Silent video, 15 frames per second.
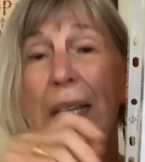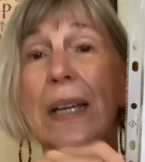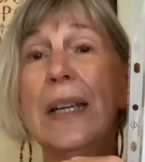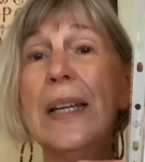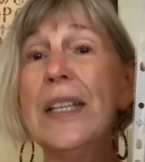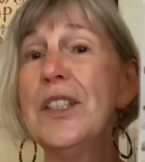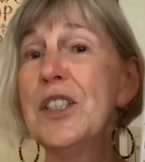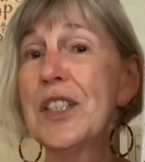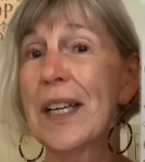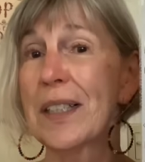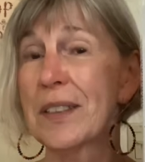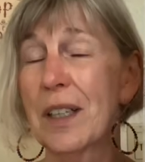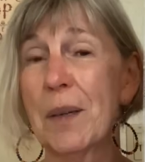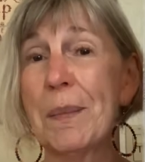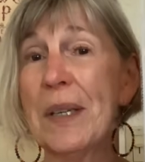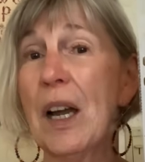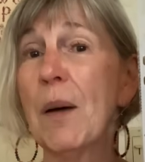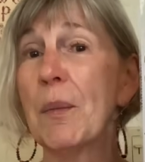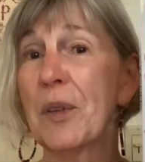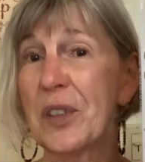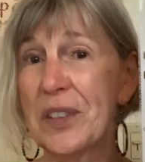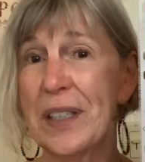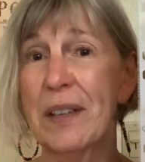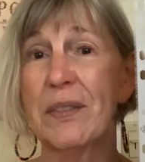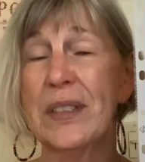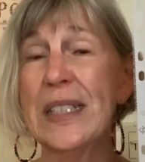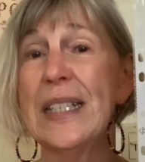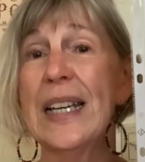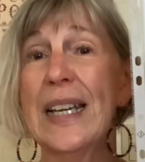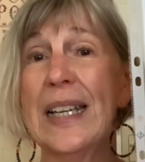he's checked on me almost every
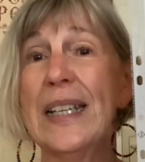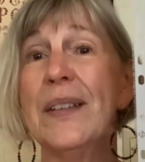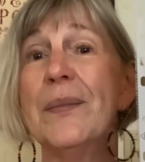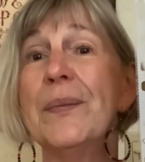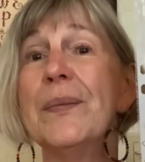day.